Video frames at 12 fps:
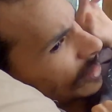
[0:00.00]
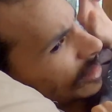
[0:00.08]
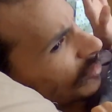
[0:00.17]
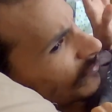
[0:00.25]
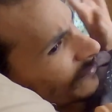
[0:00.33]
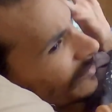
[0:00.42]

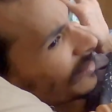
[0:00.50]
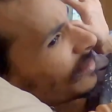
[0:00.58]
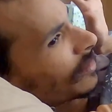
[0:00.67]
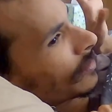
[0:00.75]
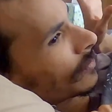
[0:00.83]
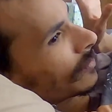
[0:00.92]
Tell
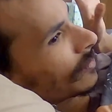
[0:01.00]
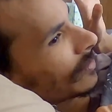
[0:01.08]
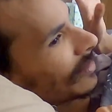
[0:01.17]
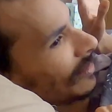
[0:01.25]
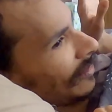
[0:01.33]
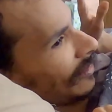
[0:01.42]
me
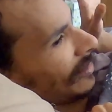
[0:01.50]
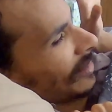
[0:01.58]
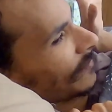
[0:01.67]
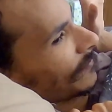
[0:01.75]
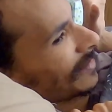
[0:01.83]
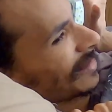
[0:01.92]

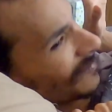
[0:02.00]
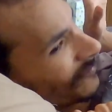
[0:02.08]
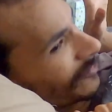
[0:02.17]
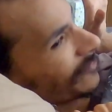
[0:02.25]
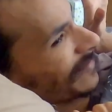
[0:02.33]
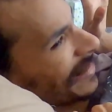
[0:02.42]
if
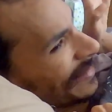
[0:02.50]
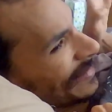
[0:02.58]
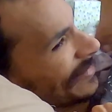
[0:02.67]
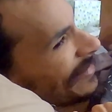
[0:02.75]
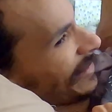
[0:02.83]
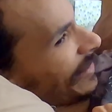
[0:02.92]
I'm
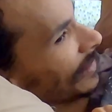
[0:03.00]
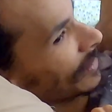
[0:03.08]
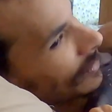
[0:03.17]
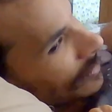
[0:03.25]
crazy.